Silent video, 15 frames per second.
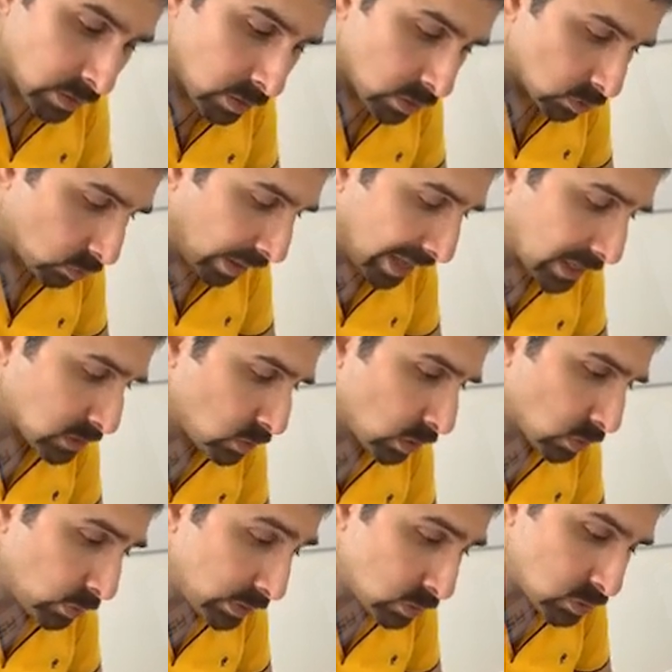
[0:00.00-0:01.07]
So as we are
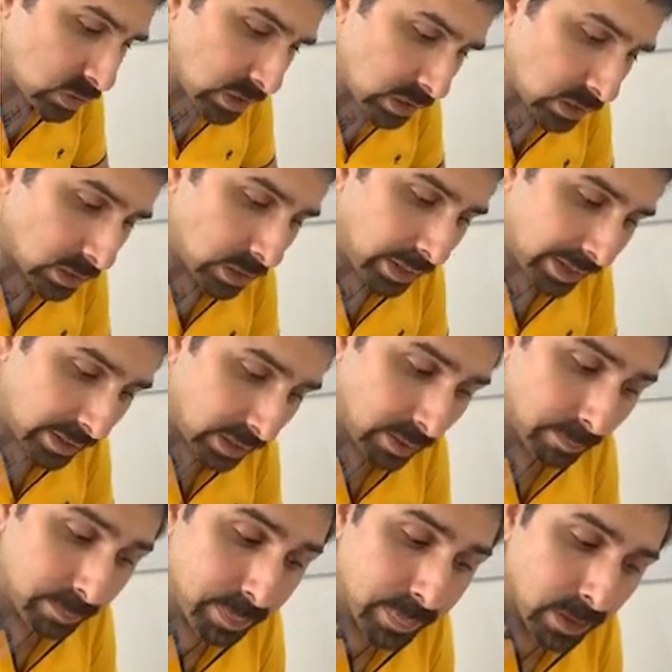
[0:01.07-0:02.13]
going to see in the
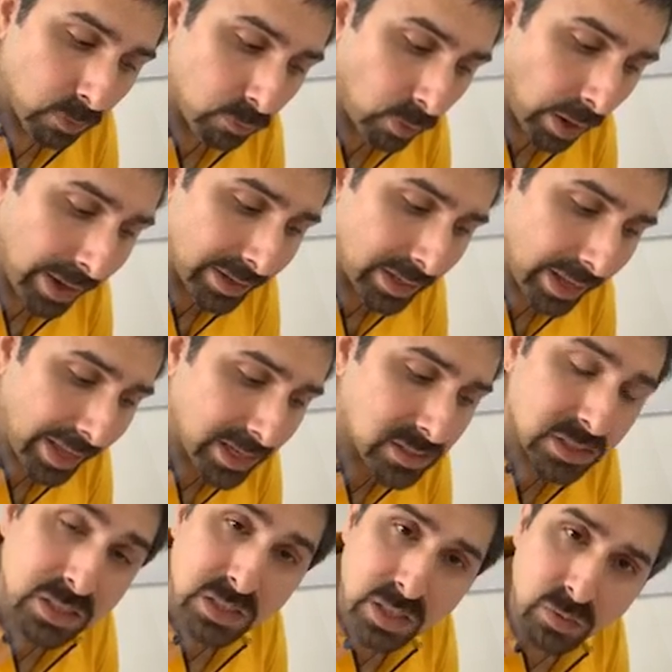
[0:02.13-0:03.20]
diagram, at a x
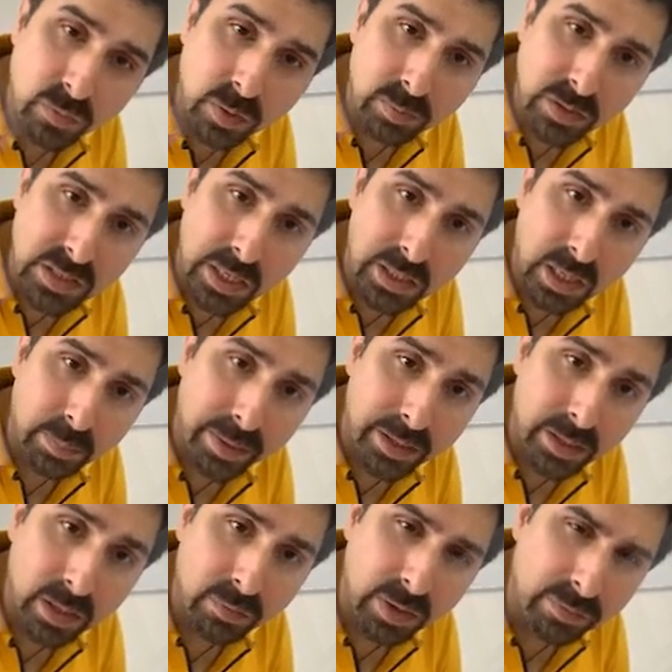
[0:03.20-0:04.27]
distance from the center, my
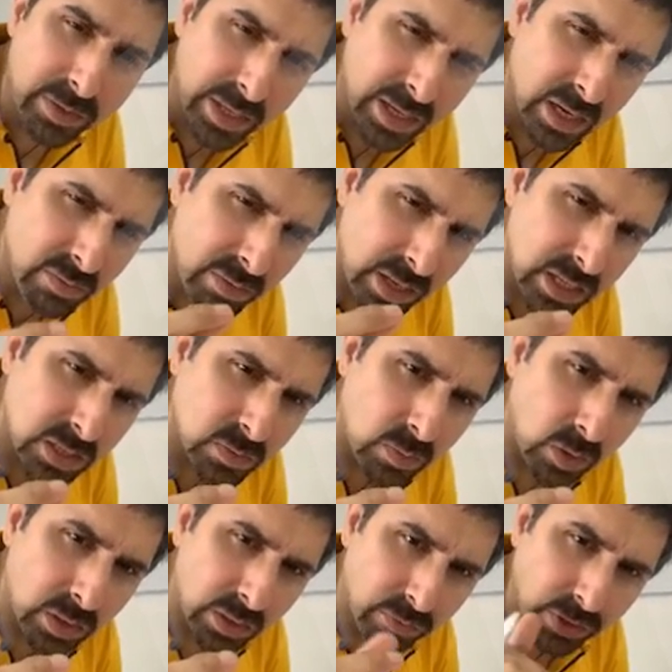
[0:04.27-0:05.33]
dear, we have taken a very
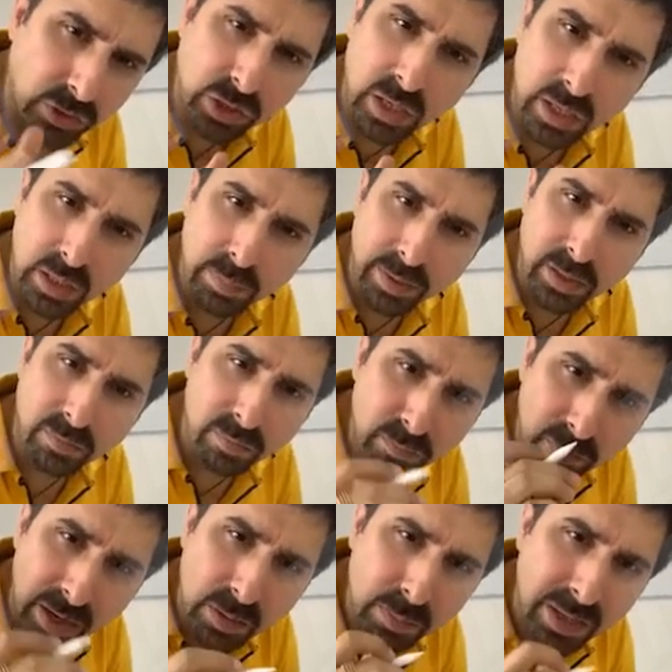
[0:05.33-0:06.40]
small differential element.
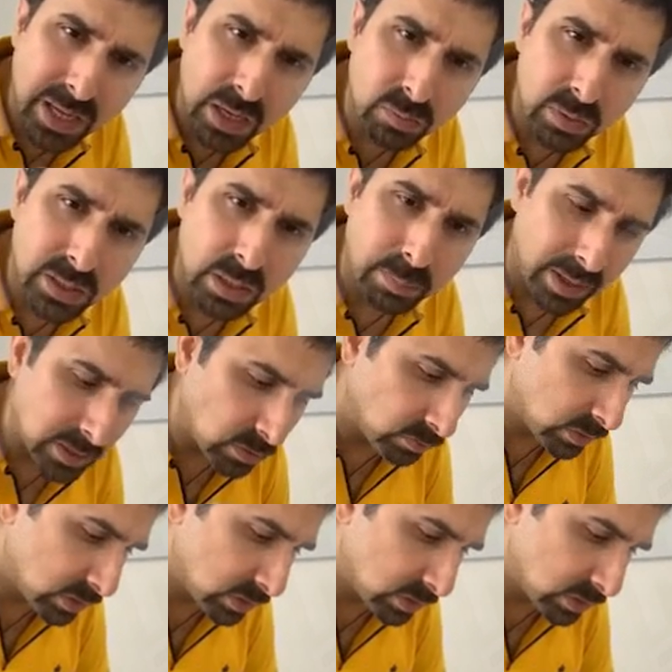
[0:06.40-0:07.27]
Let me calculate the mass of this